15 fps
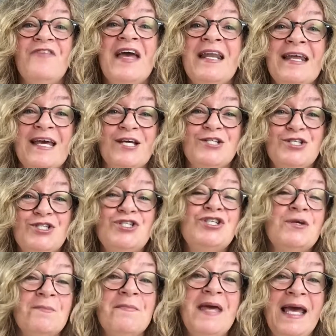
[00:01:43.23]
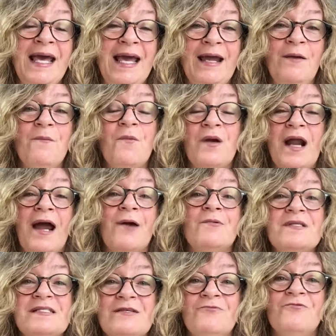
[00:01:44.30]
finish to me when I
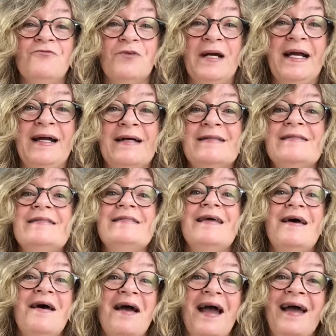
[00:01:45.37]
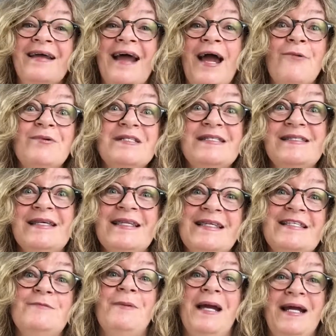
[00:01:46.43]
was in France and I would see
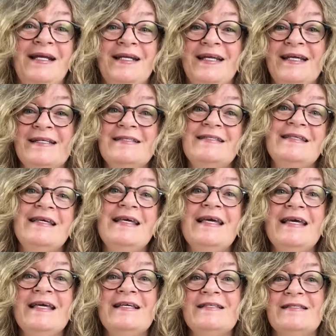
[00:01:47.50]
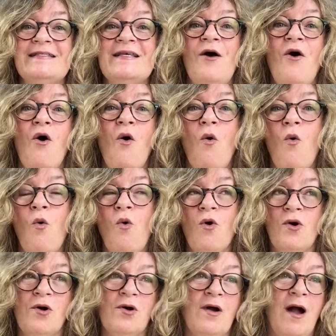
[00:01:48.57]
these painted antiques
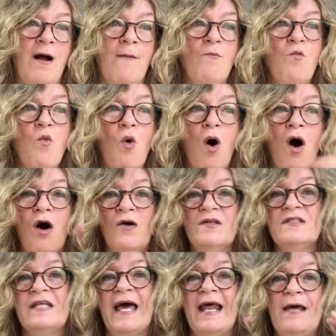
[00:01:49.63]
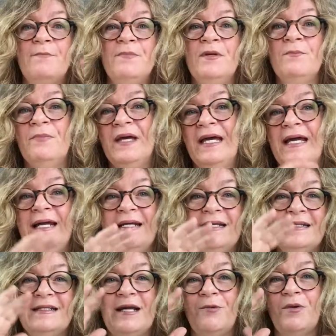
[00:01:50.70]
or walls that had been
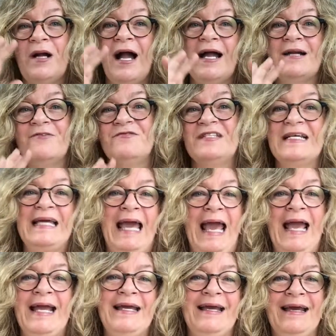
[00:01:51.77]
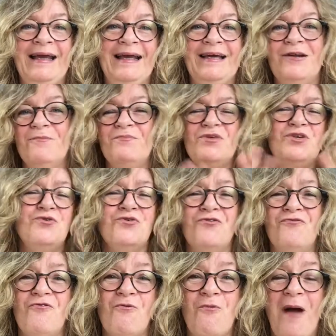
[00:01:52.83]
painted and they were kind of decaying in a
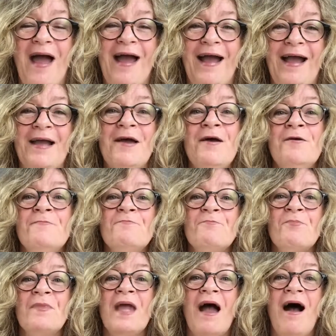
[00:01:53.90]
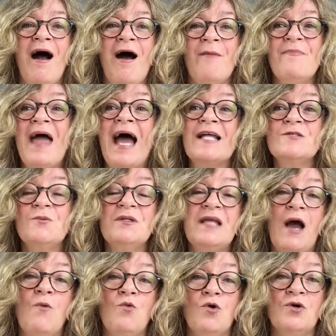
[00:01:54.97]
beautiful way. That's what
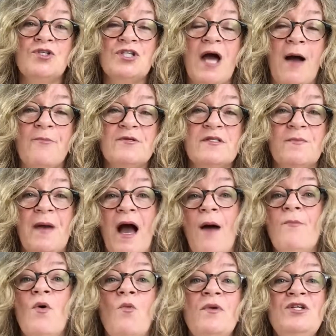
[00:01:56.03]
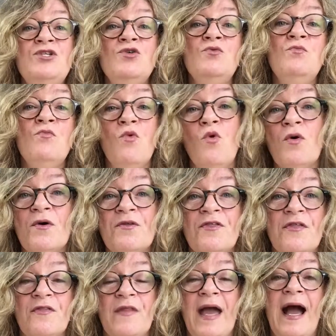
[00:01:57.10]
that workshop was about, but we do more
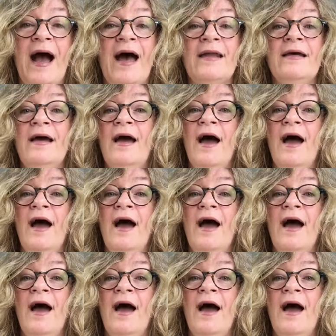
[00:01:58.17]
than that.